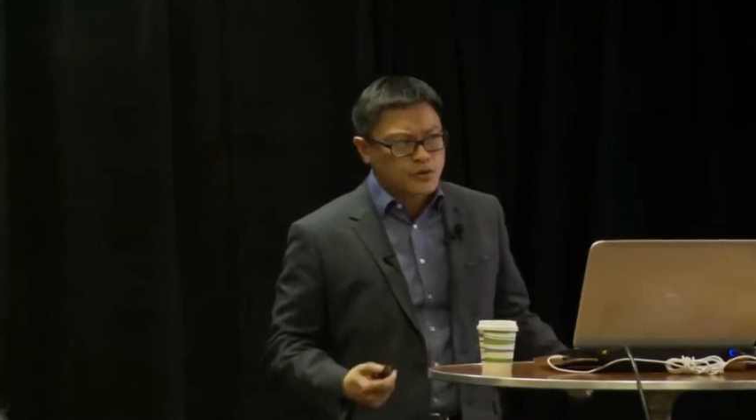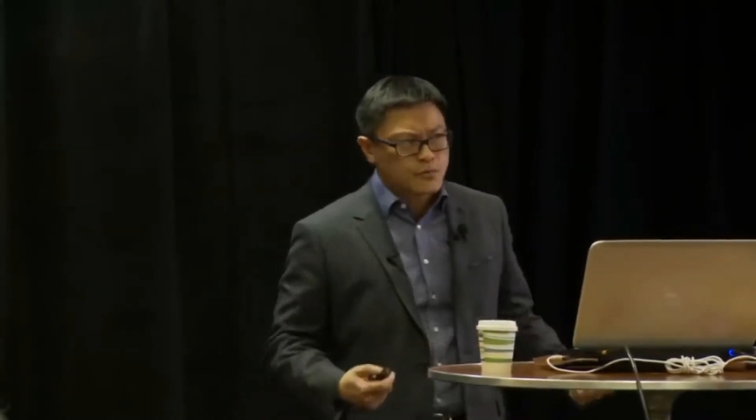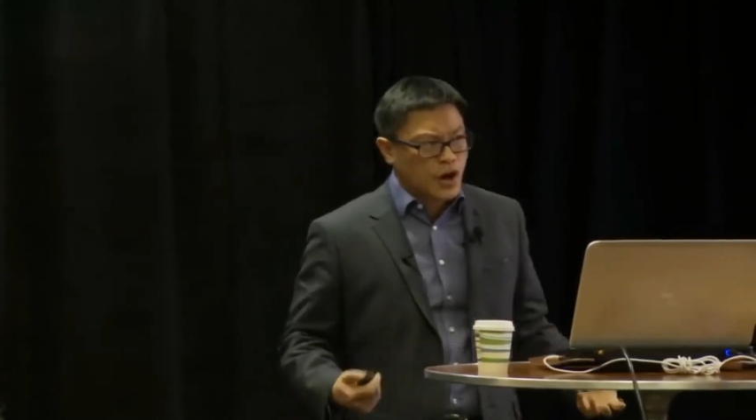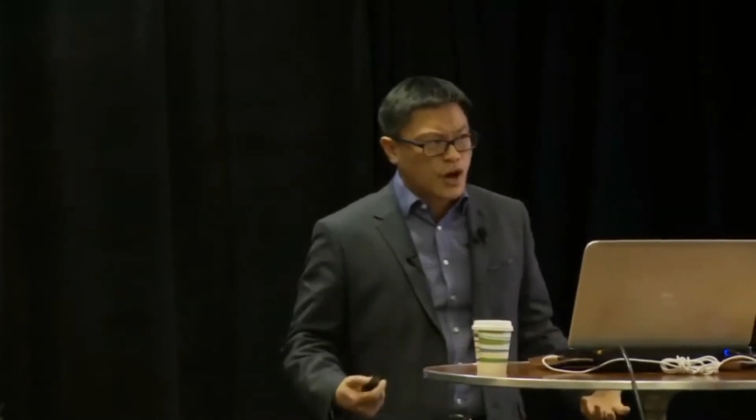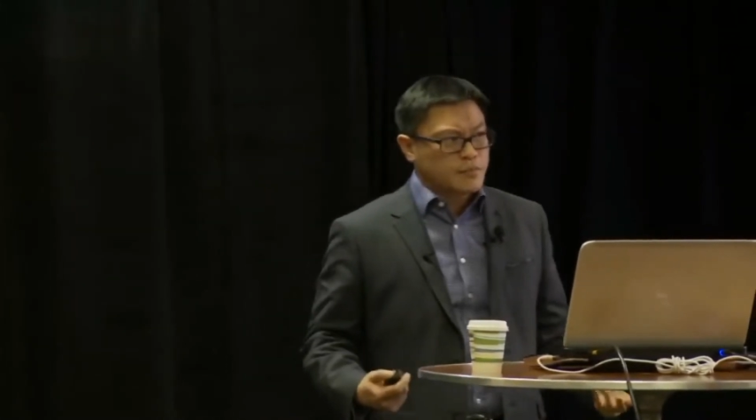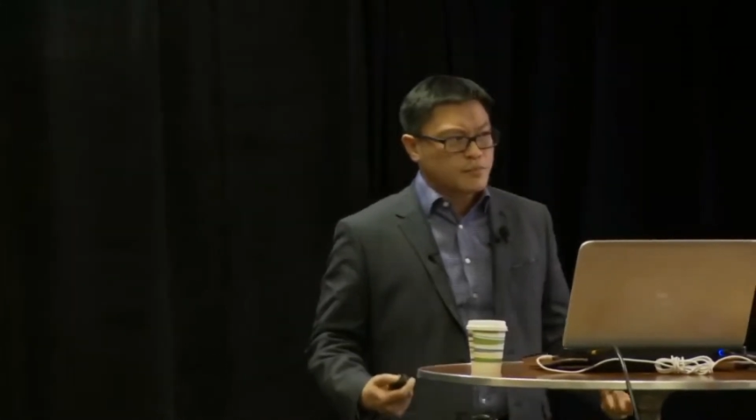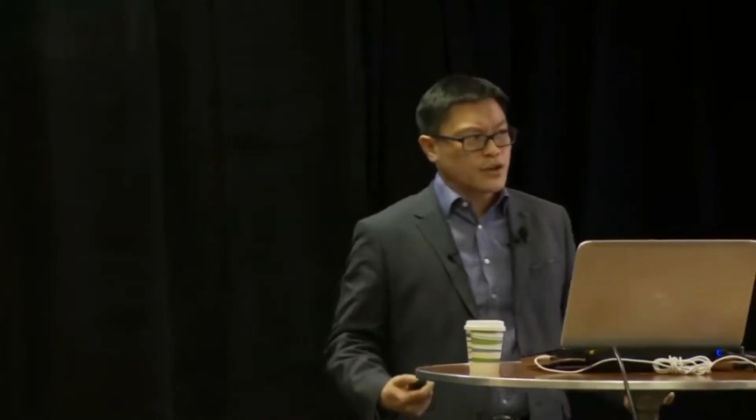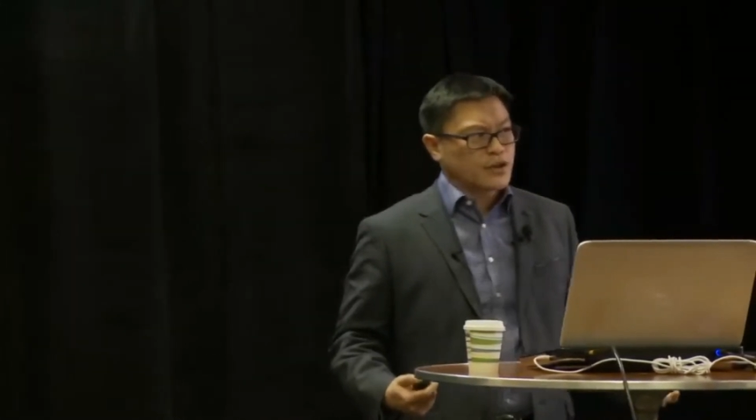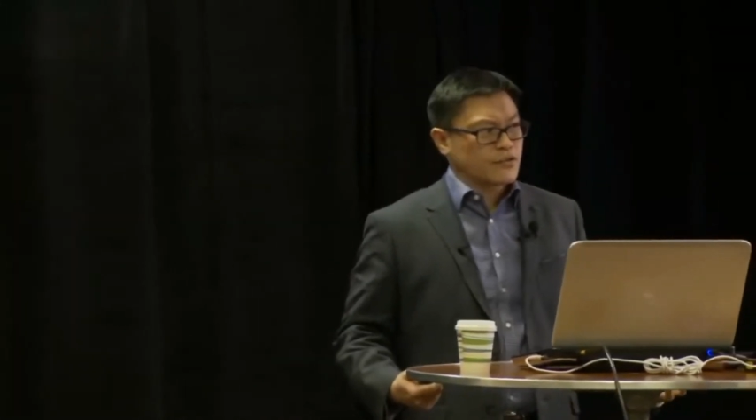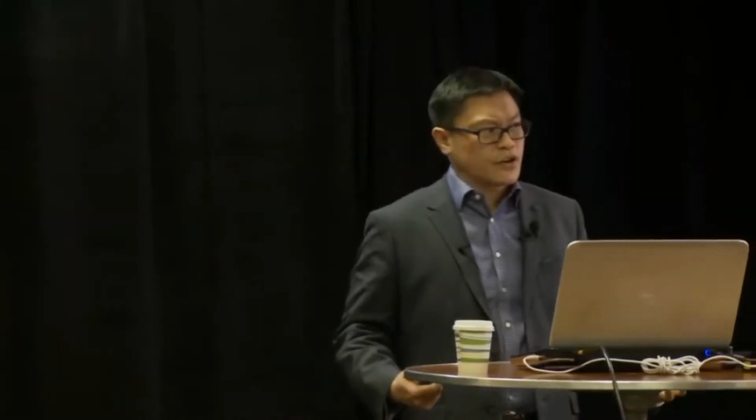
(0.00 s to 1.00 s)
your body
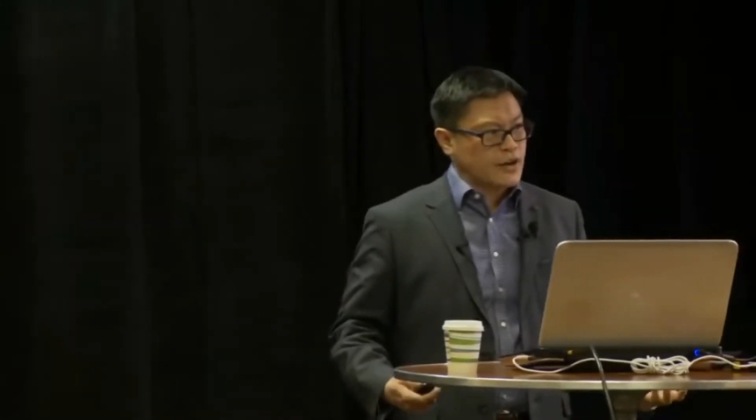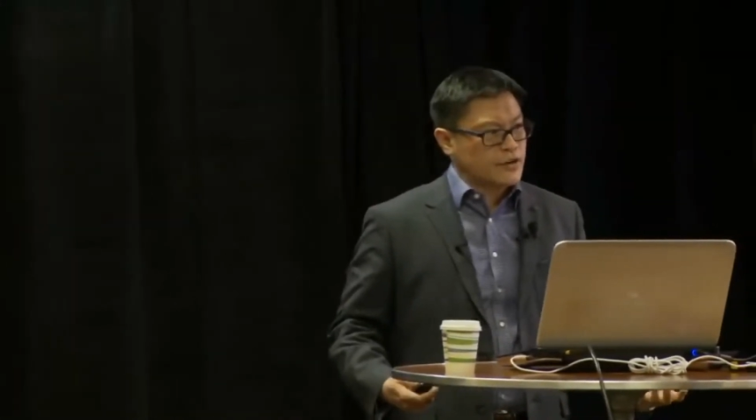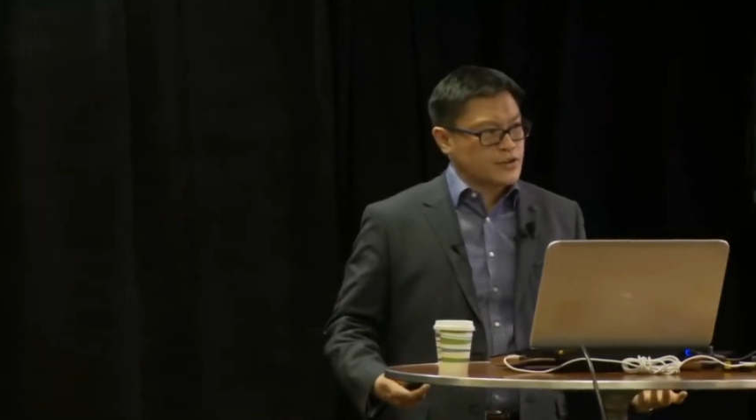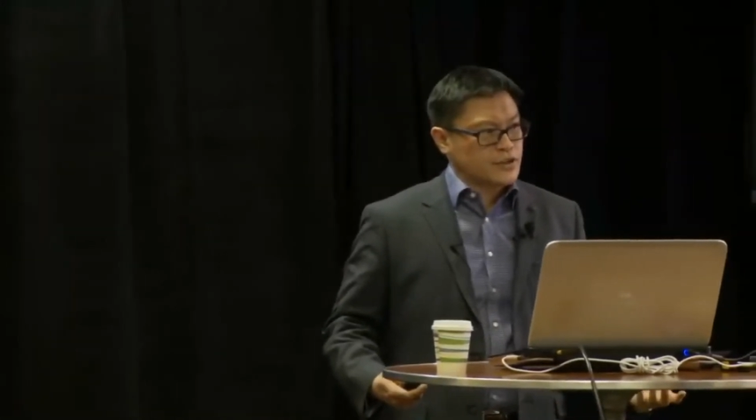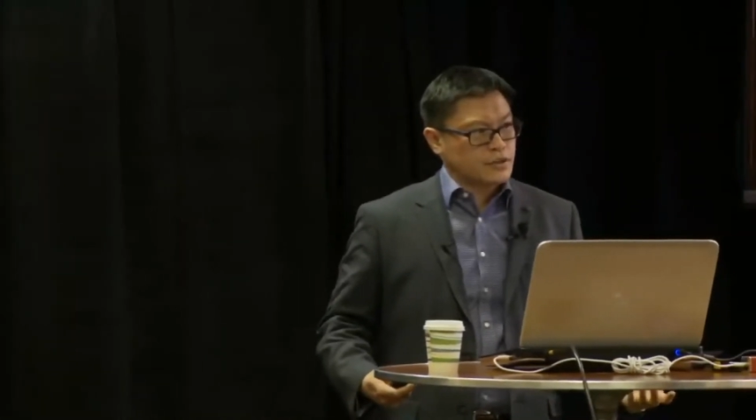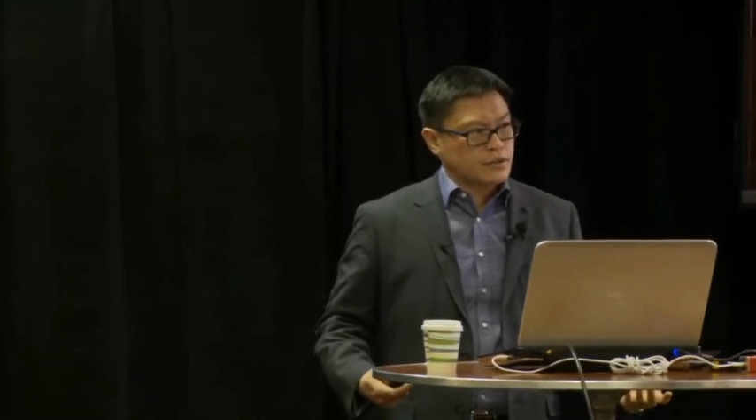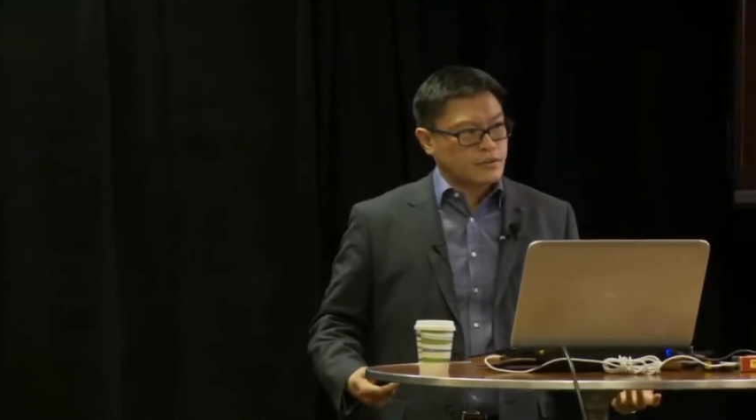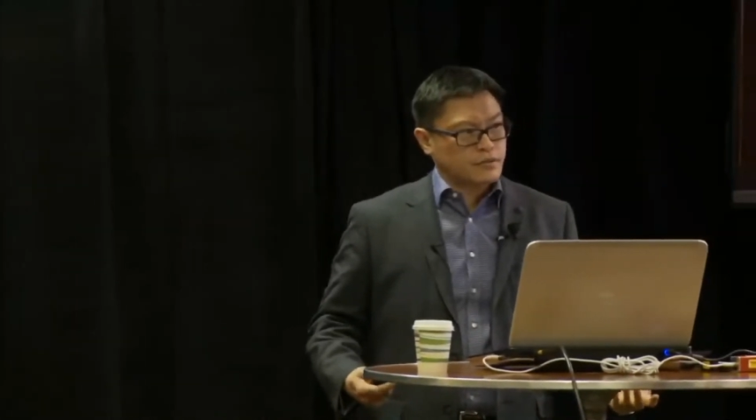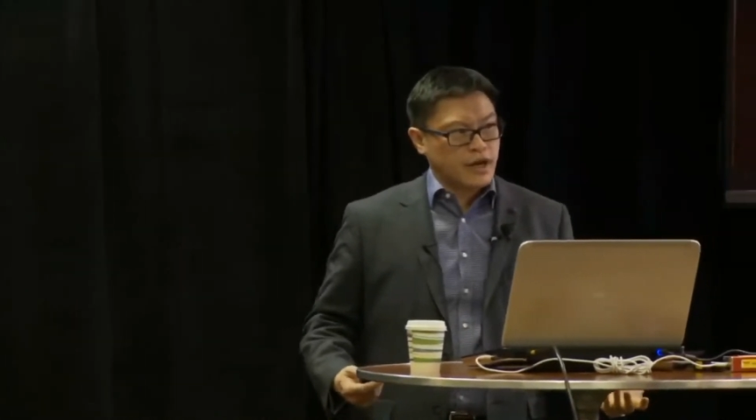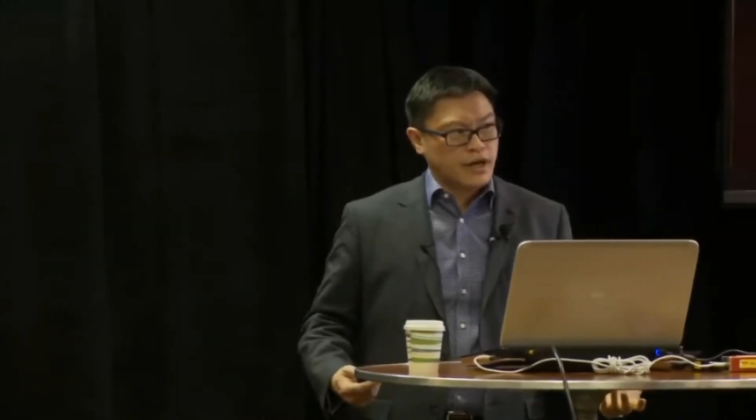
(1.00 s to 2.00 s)
burn it for energy,
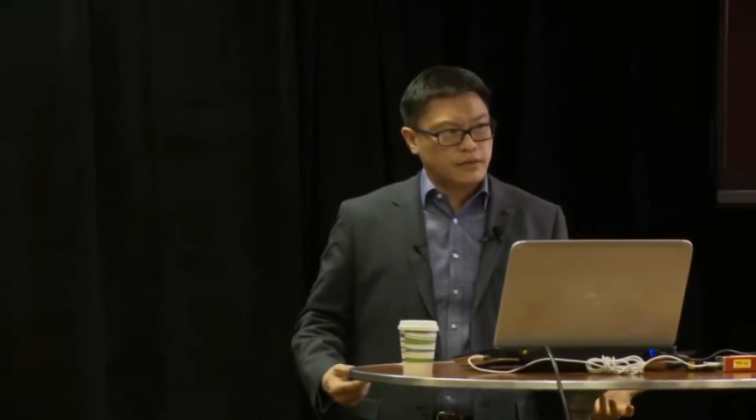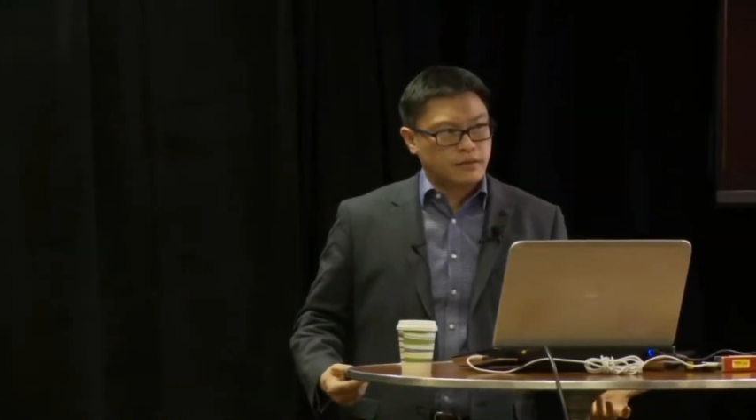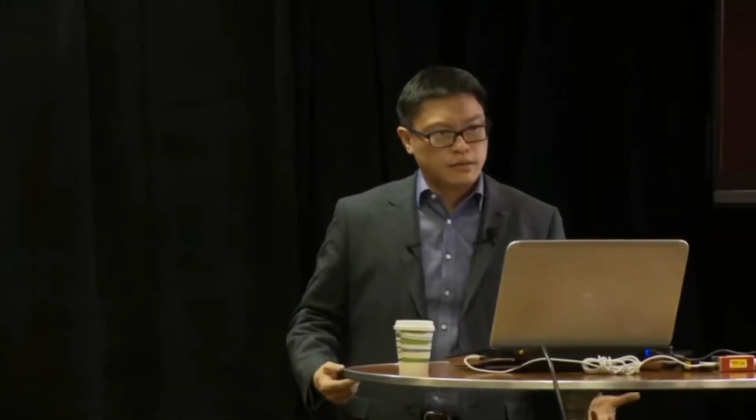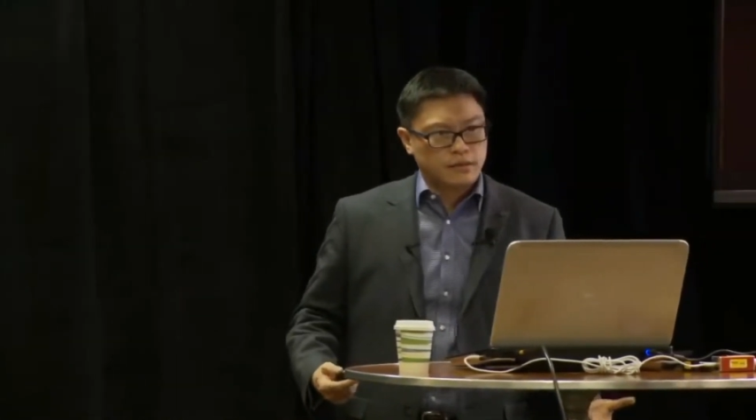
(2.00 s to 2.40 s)
right?